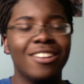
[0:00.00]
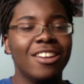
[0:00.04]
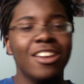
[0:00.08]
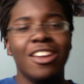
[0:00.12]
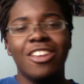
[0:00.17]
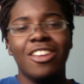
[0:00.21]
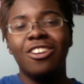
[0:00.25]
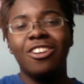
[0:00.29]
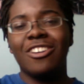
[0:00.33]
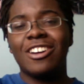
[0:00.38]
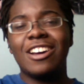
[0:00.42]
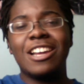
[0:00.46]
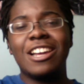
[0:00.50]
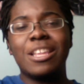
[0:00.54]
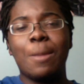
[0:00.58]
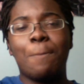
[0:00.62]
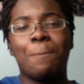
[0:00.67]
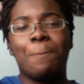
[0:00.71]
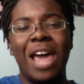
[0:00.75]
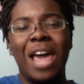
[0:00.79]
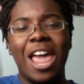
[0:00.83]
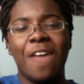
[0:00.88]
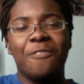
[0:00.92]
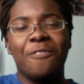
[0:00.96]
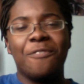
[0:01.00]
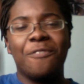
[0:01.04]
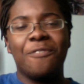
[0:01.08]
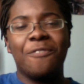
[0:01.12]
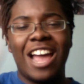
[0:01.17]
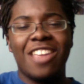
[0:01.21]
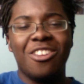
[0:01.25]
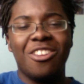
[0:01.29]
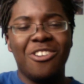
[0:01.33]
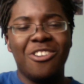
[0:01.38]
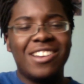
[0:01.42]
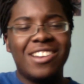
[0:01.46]
You're gonna have to pay for
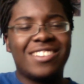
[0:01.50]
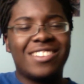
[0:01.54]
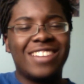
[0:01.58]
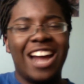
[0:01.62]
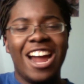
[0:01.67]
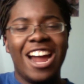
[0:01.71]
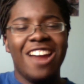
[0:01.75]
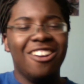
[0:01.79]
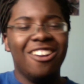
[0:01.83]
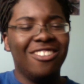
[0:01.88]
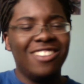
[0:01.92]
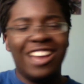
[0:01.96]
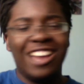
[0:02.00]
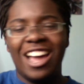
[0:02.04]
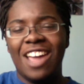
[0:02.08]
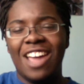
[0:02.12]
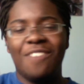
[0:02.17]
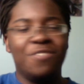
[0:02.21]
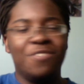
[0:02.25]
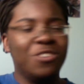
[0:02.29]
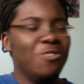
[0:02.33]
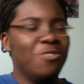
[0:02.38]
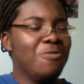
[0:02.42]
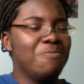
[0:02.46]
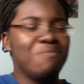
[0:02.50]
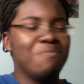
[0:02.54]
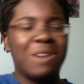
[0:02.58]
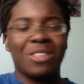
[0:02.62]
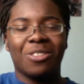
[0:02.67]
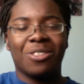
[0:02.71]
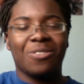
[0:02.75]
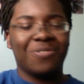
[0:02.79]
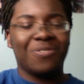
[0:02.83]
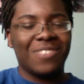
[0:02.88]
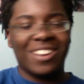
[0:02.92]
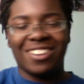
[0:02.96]
that your entire life, you
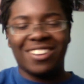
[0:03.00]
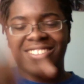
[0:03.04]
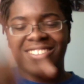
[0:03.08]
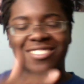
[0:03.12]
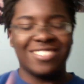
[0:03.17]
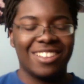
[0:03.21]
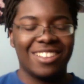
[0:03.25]
motherfuckers.